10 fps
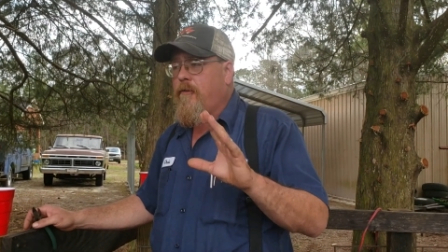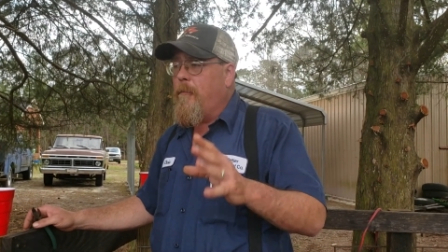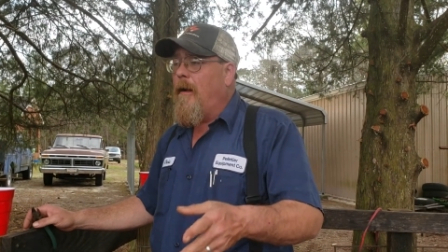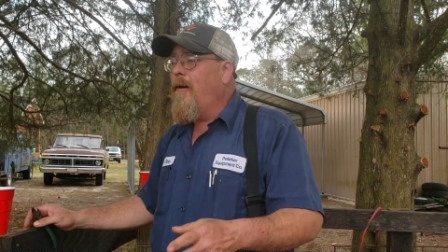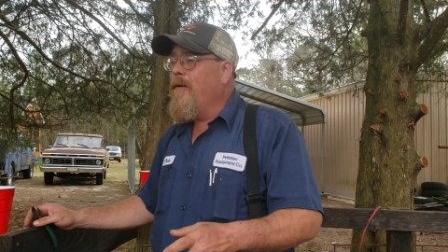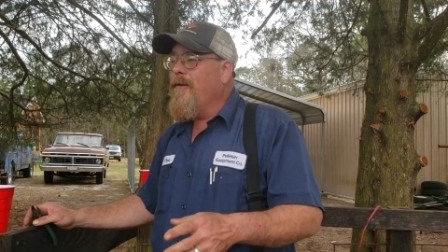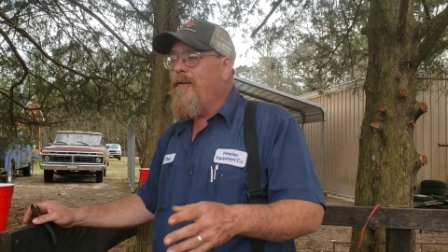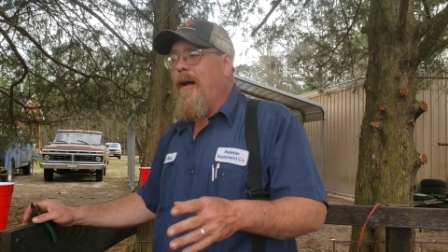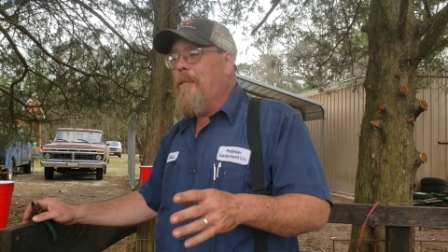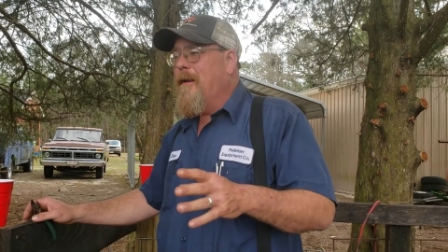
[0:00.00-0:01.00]
smaller.
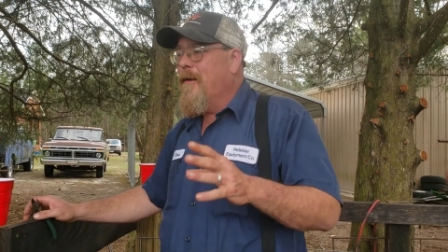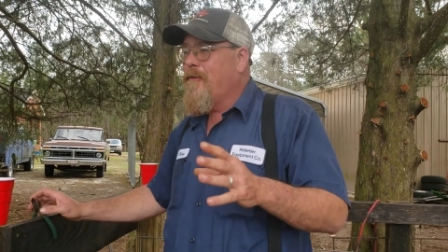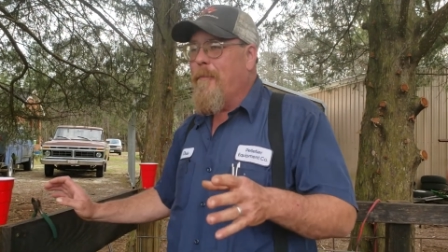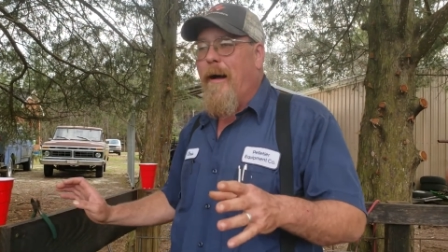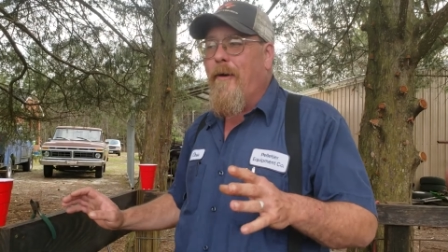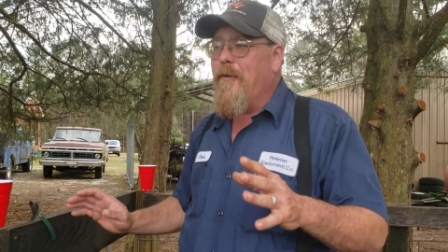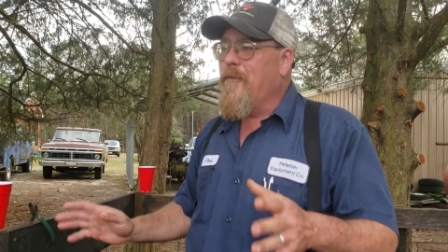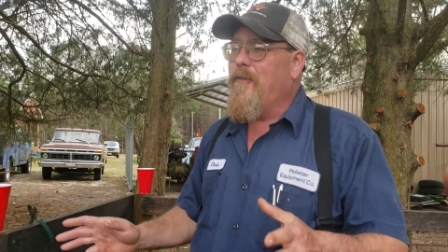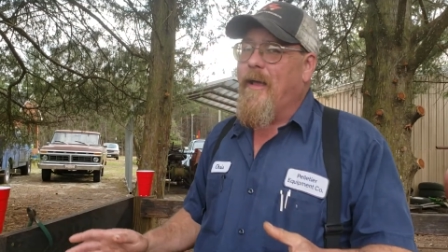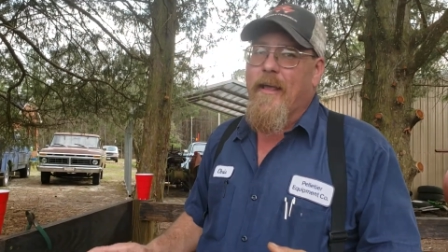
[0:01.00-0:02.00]
I mean, they're small and they're
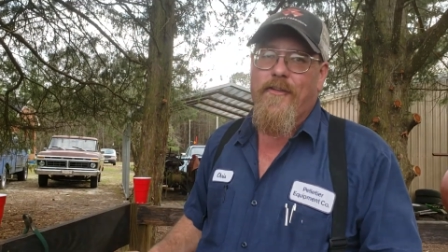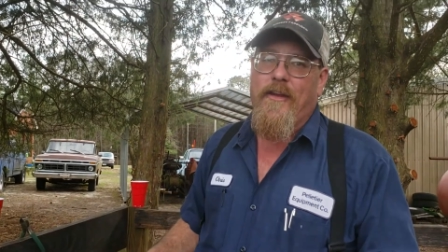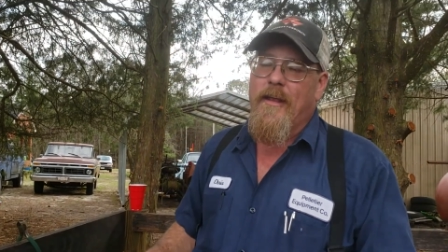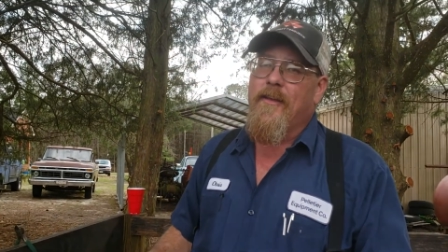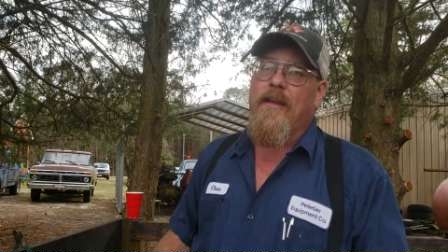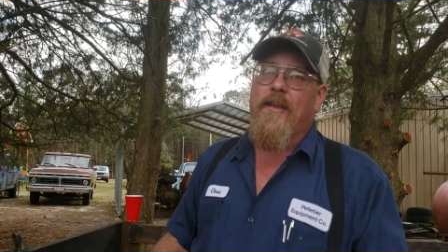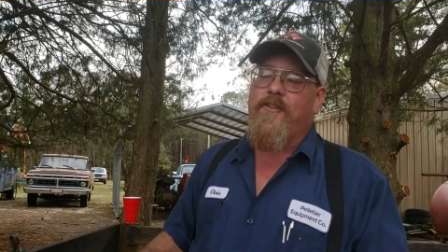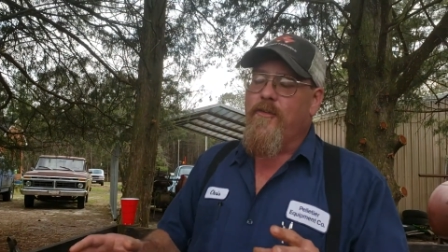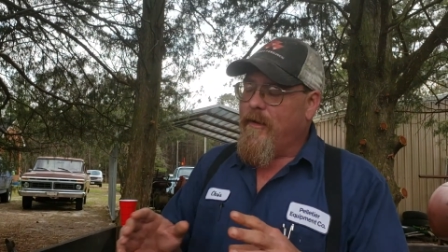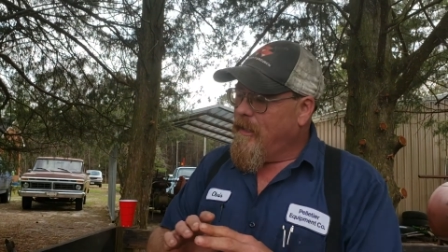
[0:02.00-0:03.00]
fast. And, and
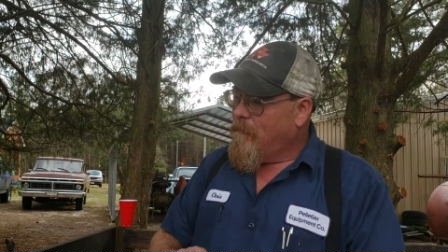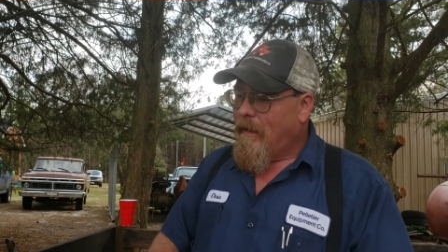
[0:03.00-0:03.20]
she'll get them